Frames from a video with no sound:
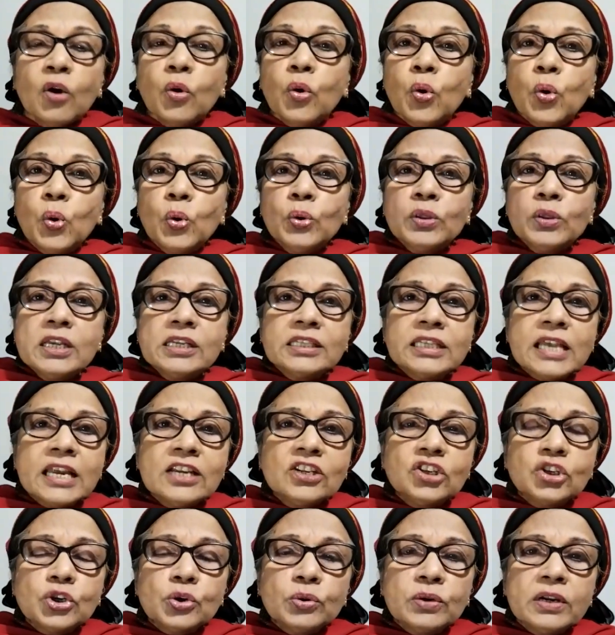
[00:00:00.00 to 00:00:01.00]
Who the
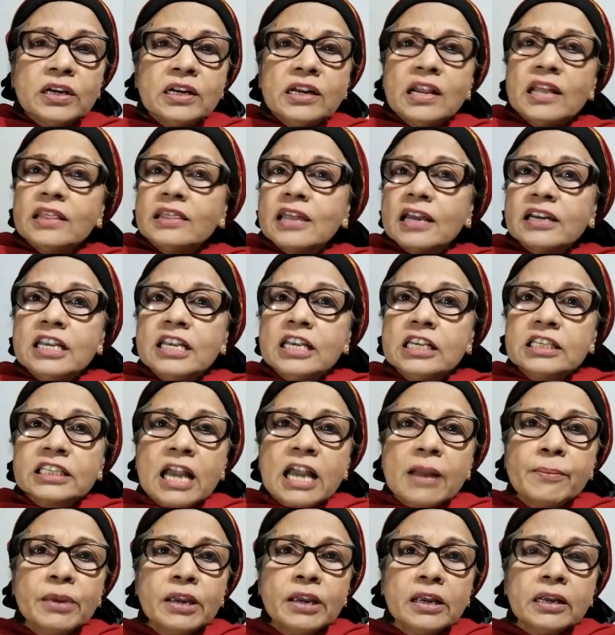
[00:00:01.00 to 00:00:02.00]
centurion, that he's
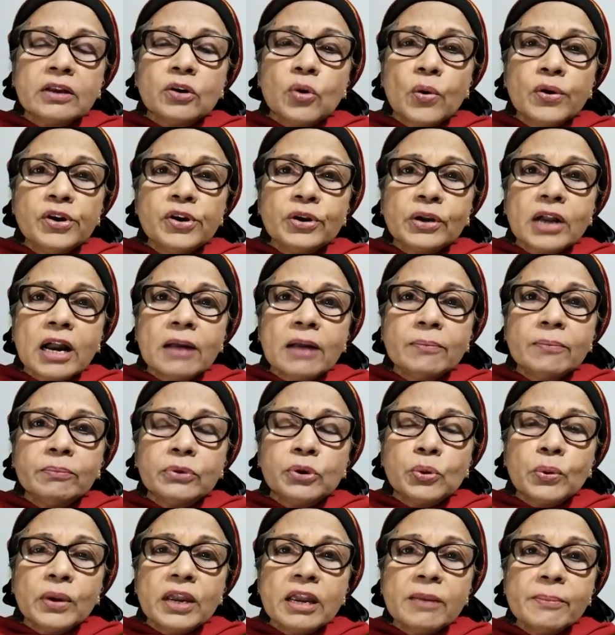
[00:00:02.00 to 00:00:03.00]
coming, going to come
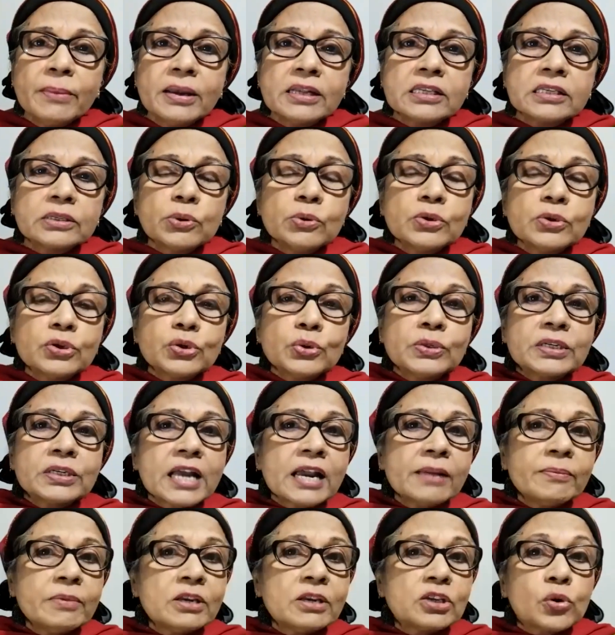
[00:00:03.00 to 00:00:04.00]
to him at so-and-so
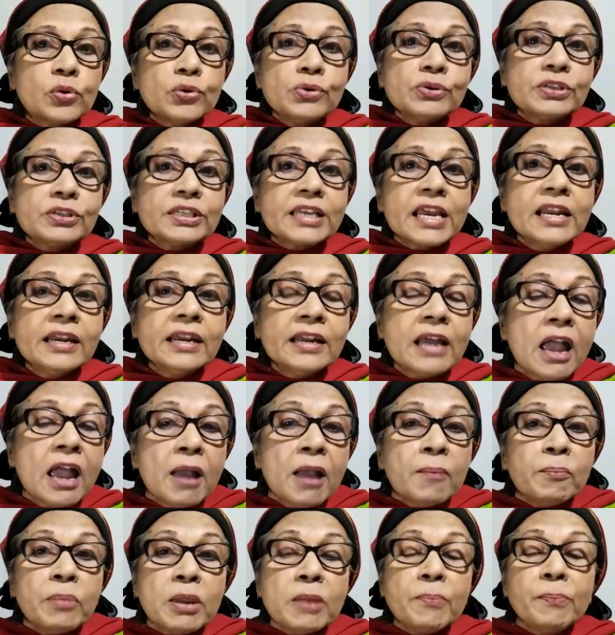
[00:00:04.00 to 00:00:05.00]
time. He's going to send
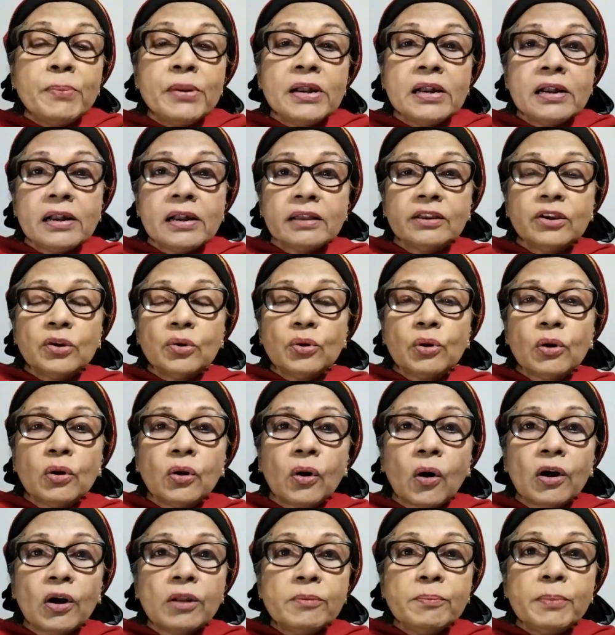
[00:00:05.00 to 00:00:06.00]
people, you
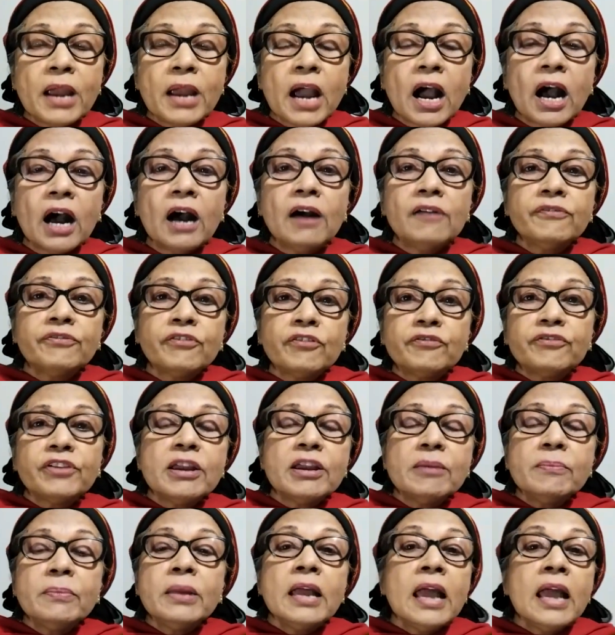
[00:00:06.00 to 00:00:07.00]
know, on behalf of
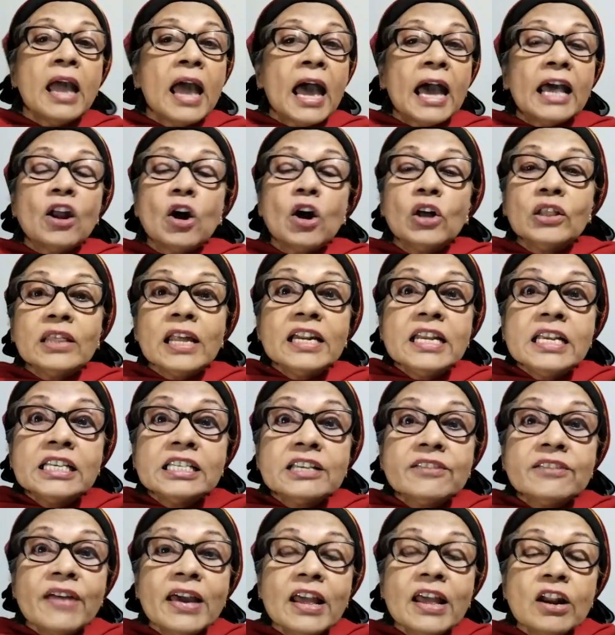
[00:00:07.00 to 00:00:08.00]
him and all that
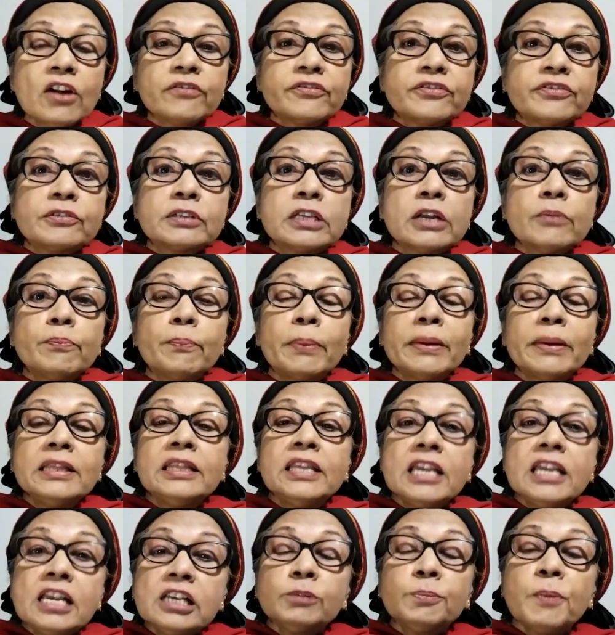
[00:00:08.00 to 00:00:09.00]
he's aware of. So, but
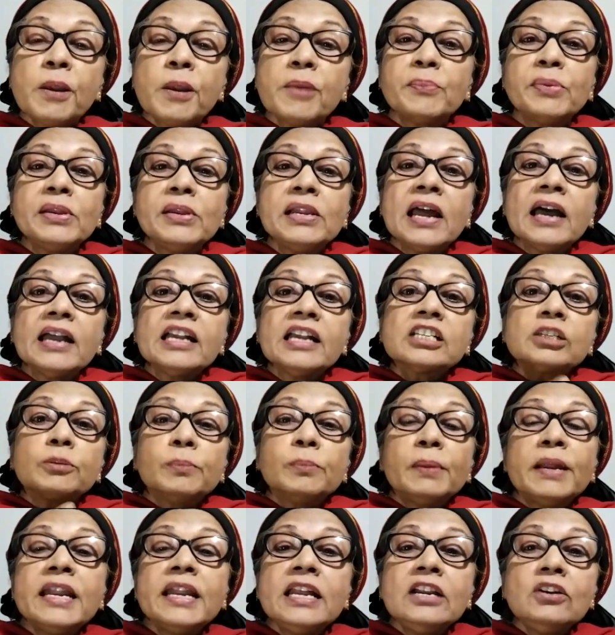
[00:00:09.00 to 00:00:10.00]
these people are
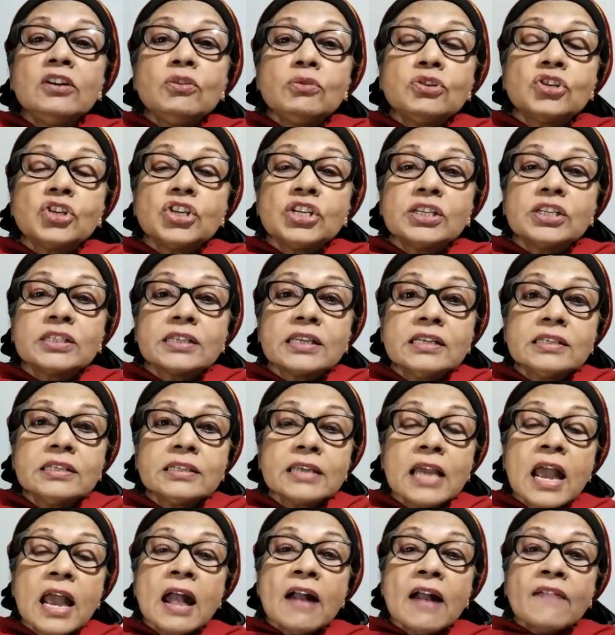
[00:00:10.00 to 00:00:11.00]
explaining to
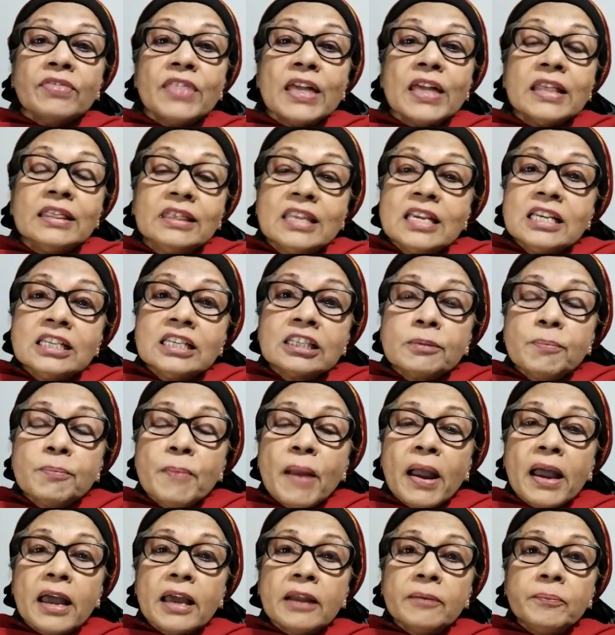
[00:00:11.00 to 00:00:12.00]
Jesus that this
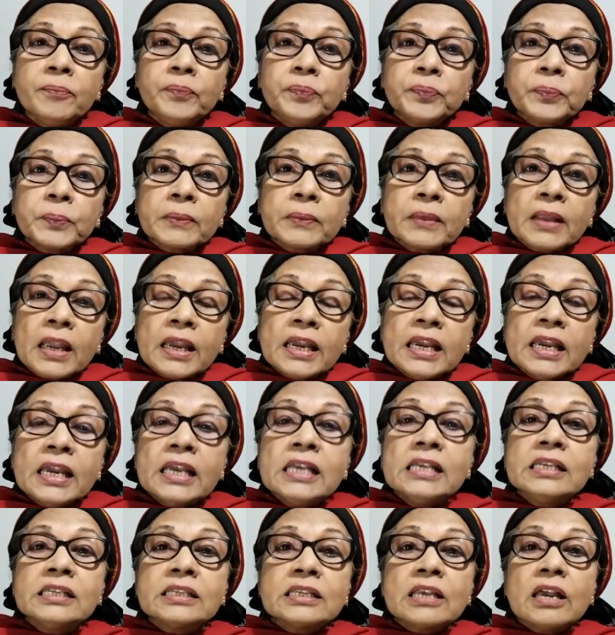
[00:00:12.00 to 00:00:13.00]
man
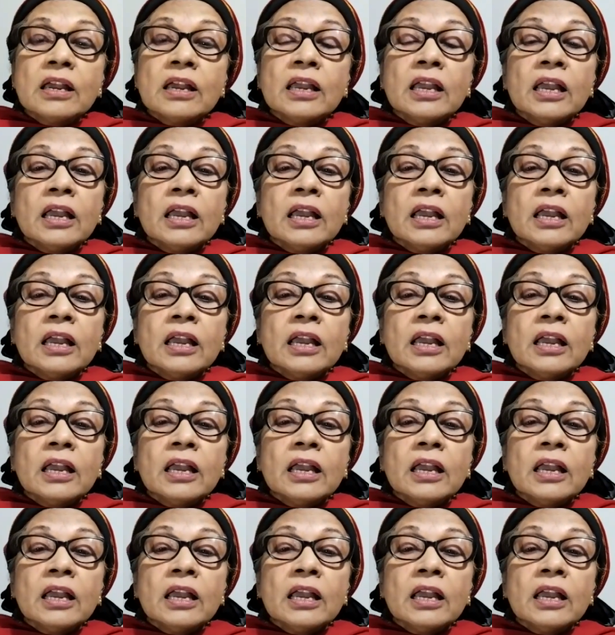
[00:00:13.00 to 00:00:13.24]
is